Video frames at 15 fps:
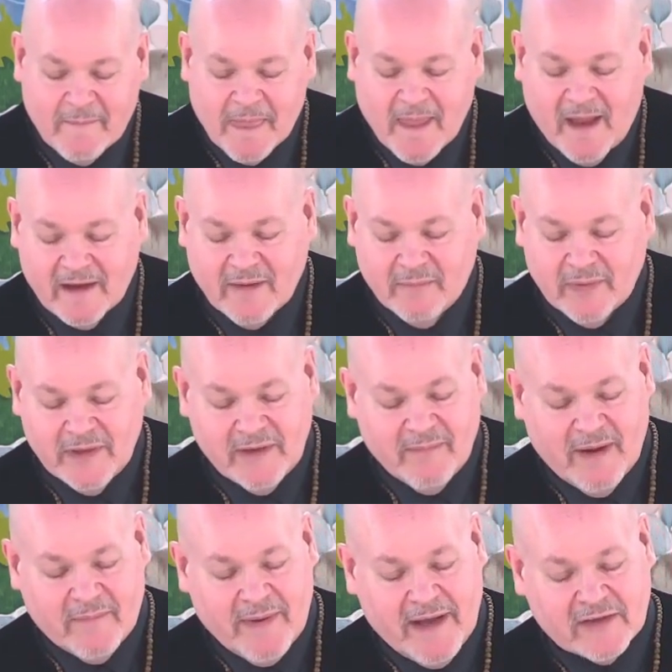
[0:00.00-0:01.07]
I completed
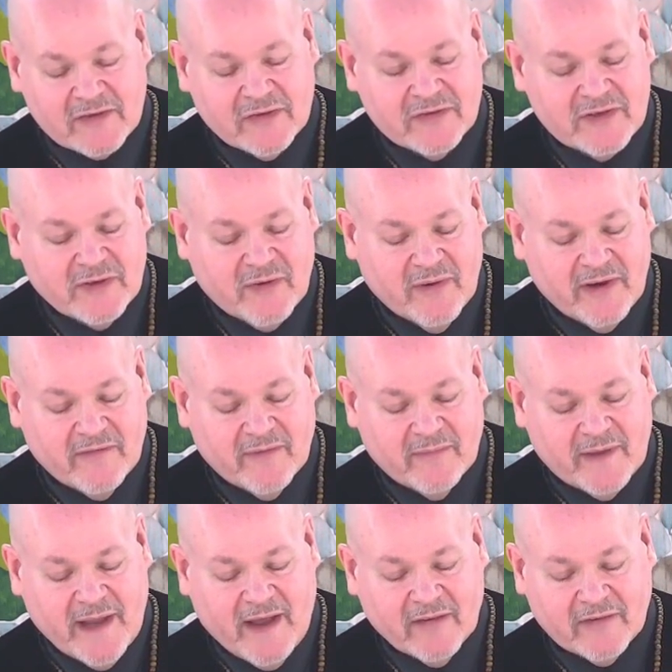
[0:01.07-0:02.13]
my bachelor's degree from
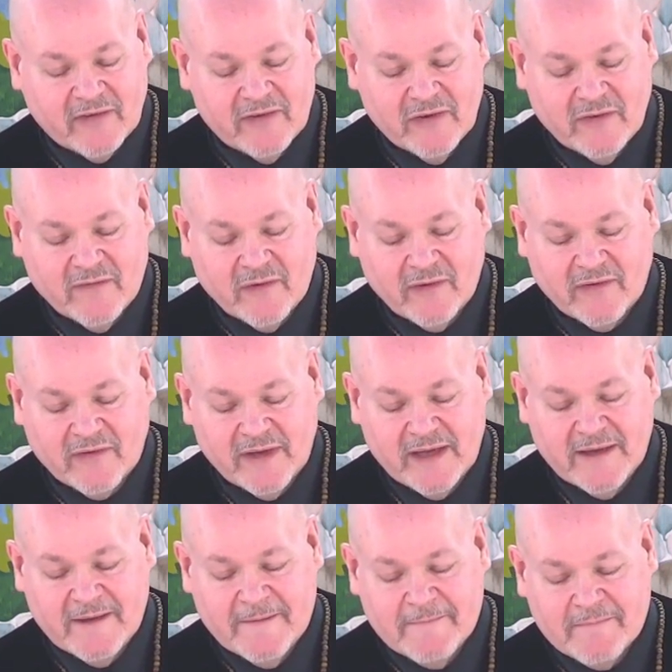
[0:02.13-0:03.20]
Towson
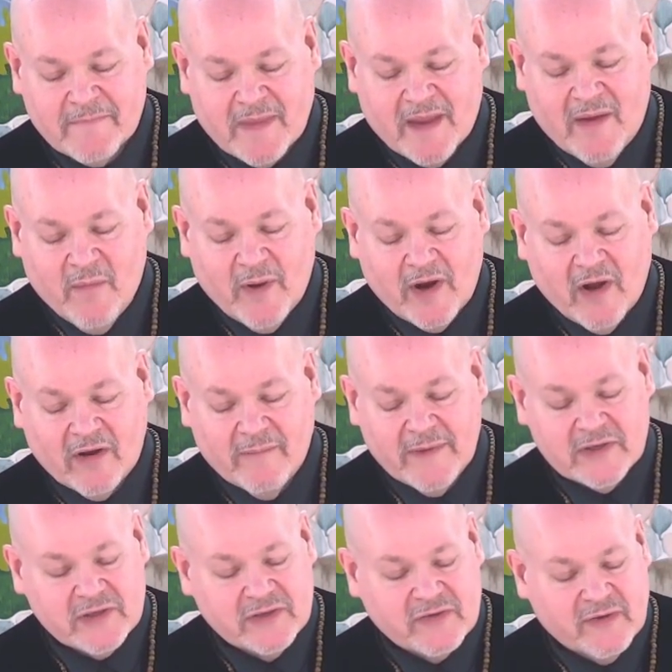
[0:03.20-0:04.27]
University and went on a
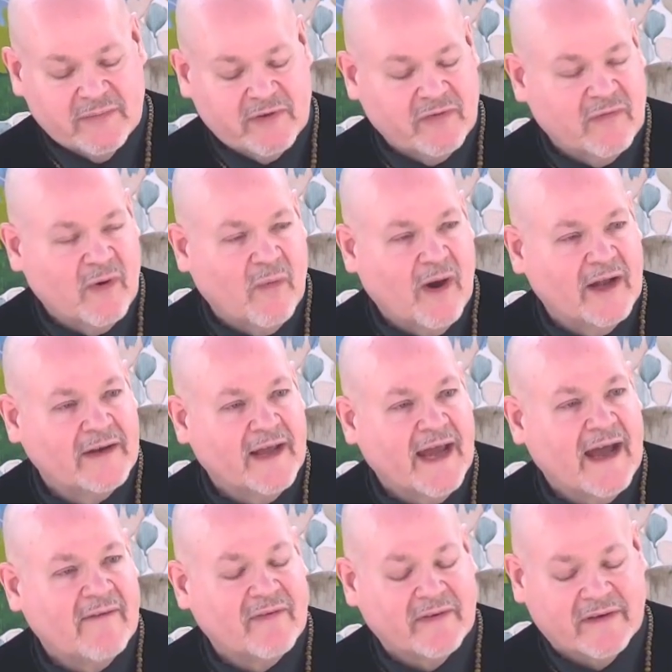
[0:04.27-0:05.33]
mission trip to Rwanda,
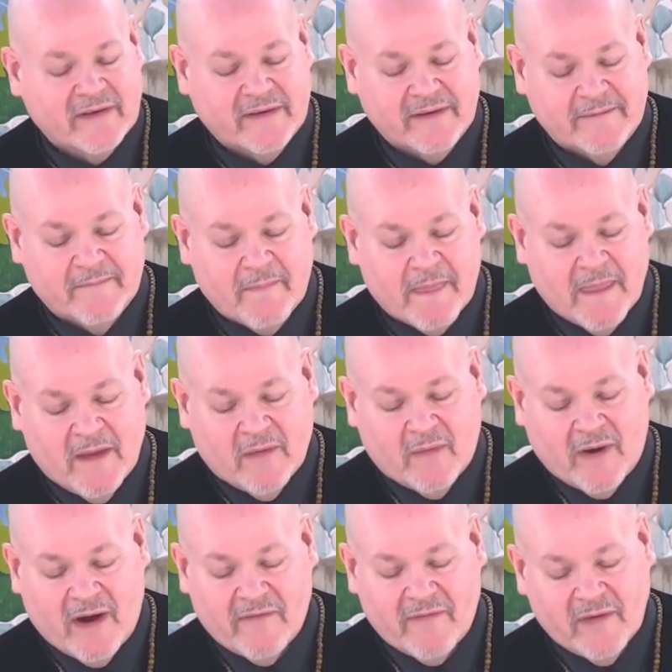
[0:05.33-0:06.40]
Africa,
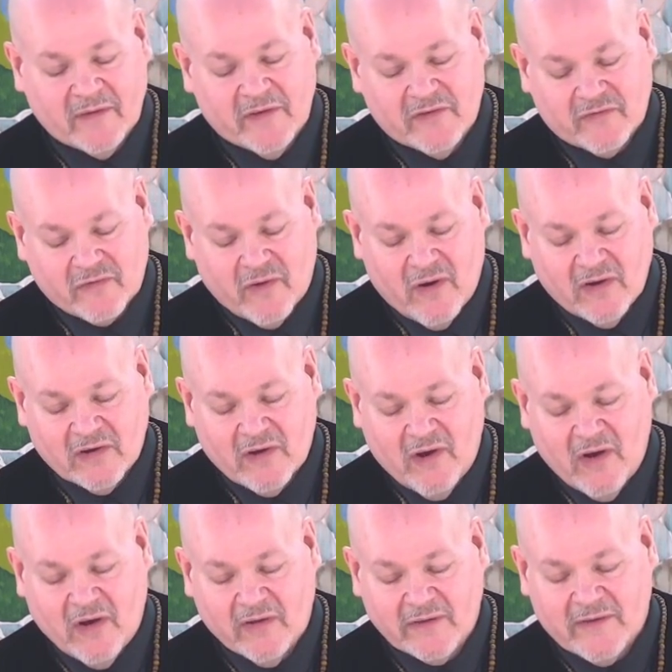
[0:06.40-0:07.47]
where I felt a strong
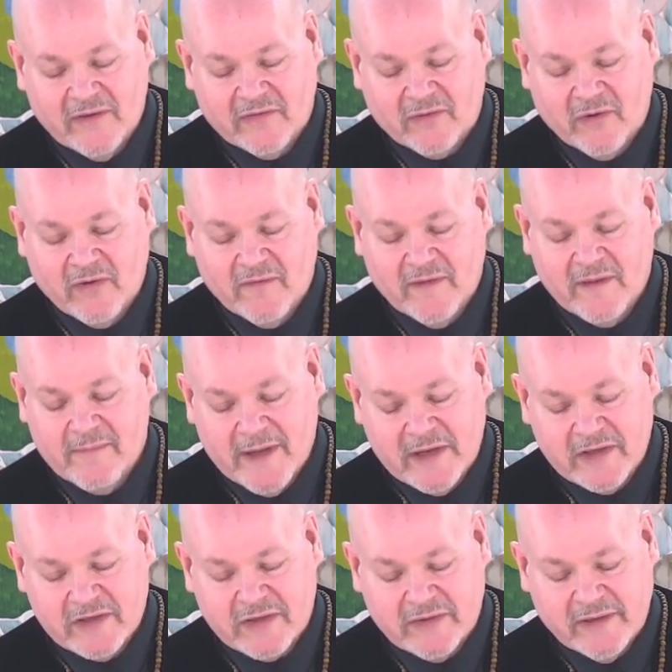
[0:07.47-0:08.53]
call to serve in the
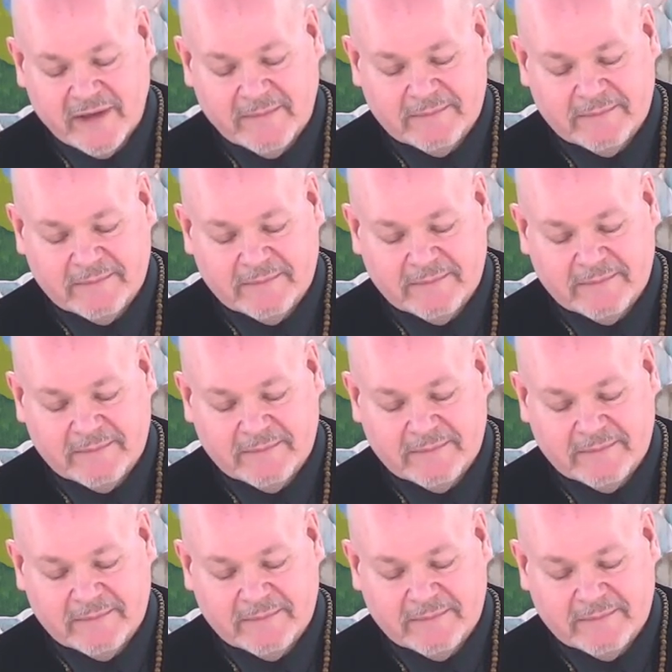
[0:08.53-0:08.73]
ministry.